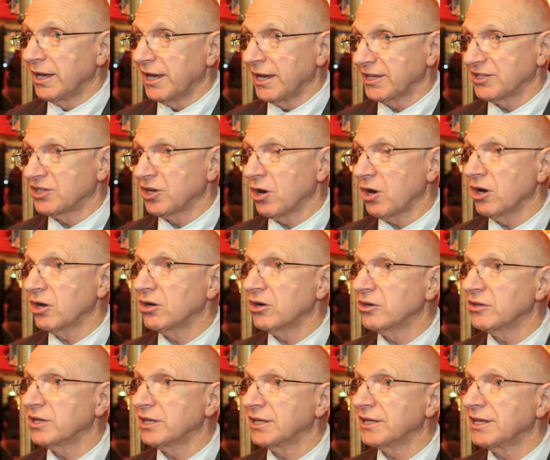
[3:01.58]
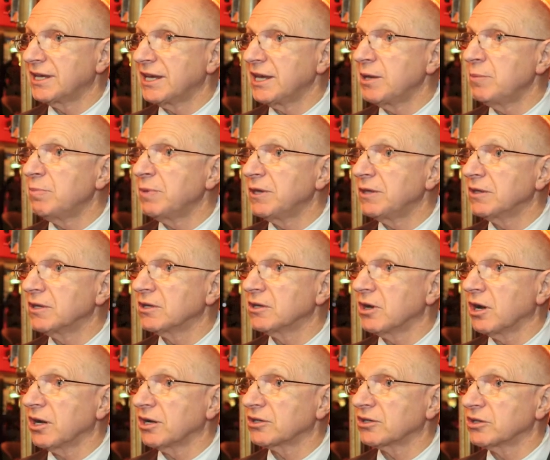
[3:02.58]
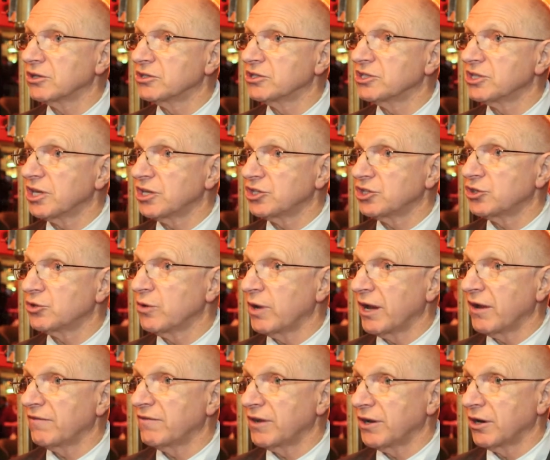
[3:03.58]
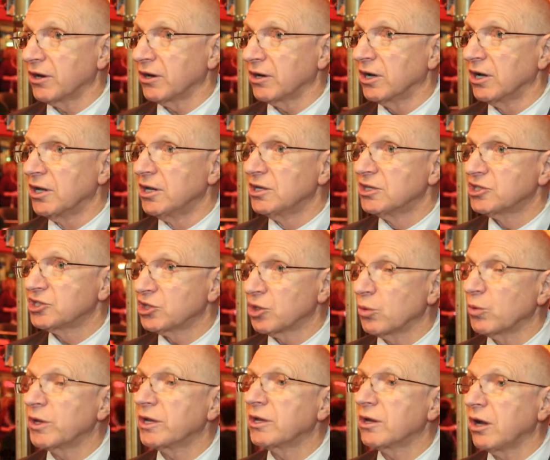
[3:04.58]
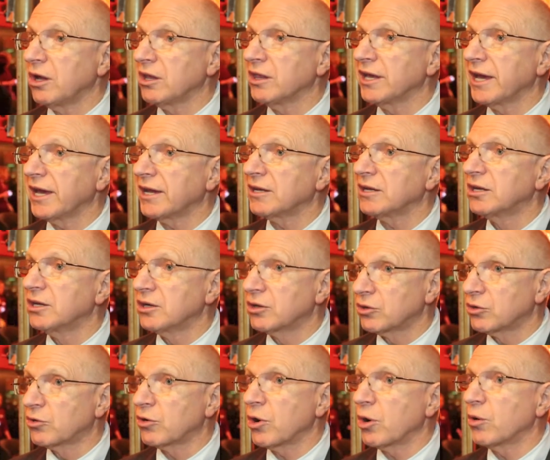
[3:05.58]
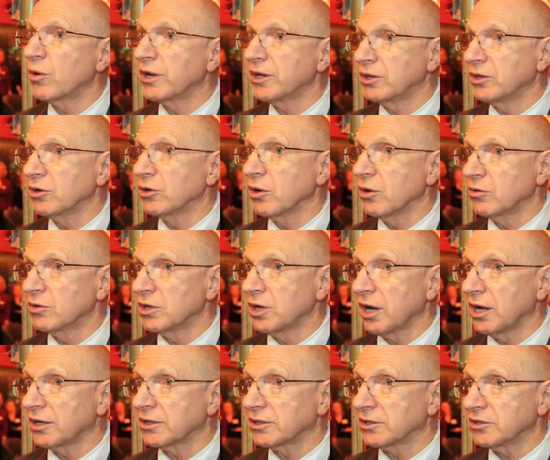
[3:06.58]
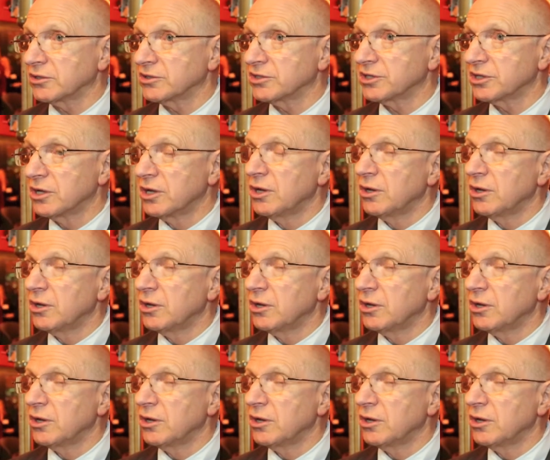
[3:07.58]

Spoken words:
it's harder than keeping the doctors that you have here. So we call that growing your own doctors.